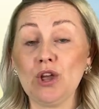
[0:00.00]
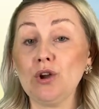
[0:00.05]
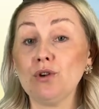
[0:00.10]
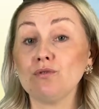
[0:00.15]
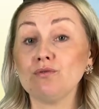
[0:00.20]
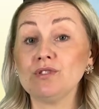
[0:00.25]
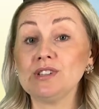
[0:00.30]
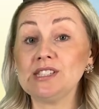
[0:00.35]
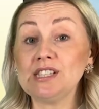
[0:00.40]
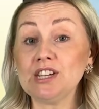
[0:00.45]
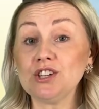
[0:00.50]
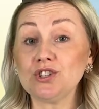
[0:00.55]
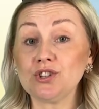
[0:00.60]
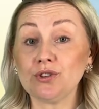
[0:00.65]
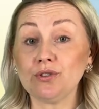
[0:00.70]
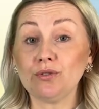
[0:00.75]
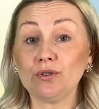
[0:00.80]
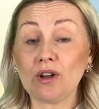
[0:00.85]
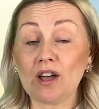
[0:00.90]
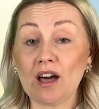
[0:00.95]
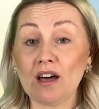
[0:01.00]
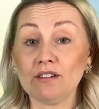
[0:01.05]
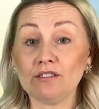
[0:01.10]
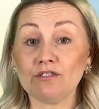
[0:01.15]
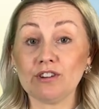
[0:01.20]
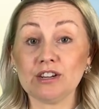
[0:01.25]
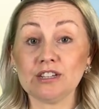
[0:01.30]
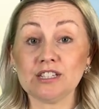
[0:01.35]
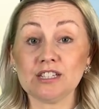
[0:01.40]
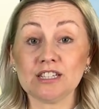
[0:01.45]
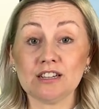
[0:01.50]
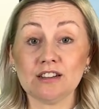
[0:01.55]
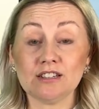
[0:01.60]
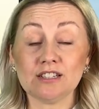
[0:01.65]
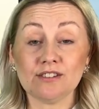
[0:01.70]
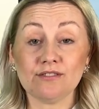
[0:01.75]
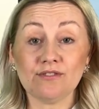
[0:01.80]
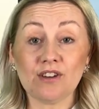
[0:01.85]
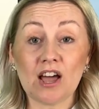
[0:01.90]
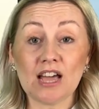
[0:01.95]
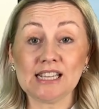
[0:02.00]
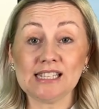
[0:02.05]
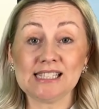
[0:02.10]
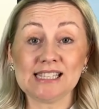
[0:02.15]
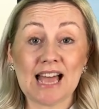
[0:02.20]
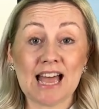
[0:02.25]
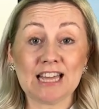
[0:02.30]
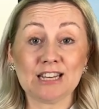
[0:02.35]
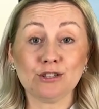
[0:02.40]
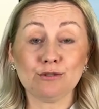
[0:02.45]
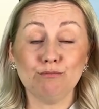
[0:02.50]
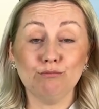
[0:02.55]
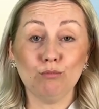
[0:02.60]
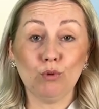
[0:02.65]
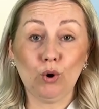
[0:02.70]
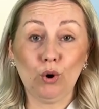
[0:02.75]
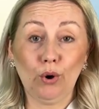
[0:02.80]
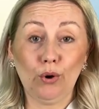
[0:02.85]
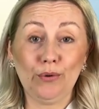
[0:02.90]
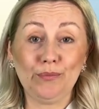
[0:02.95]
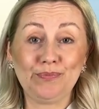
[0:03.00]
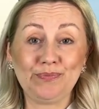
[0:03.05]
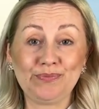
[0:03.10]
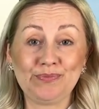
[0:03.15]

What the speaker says: residual current device, and more.